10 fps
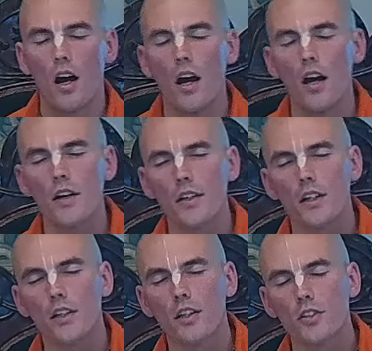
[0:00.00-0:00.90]

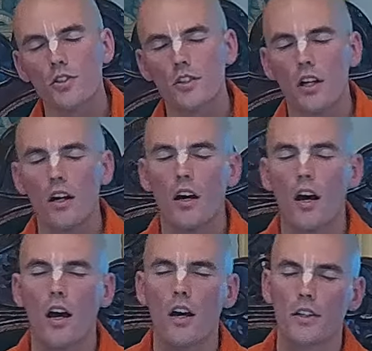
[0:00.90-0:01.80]
Hare Krishna,
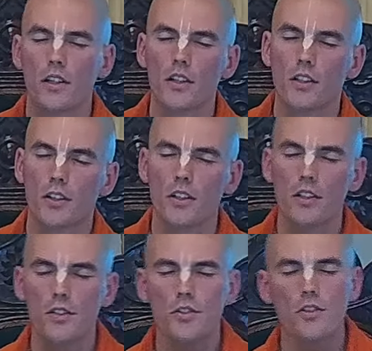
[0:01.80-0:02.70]
Hare
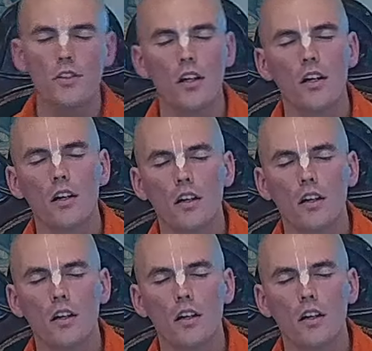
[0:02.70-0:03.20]
Krishna,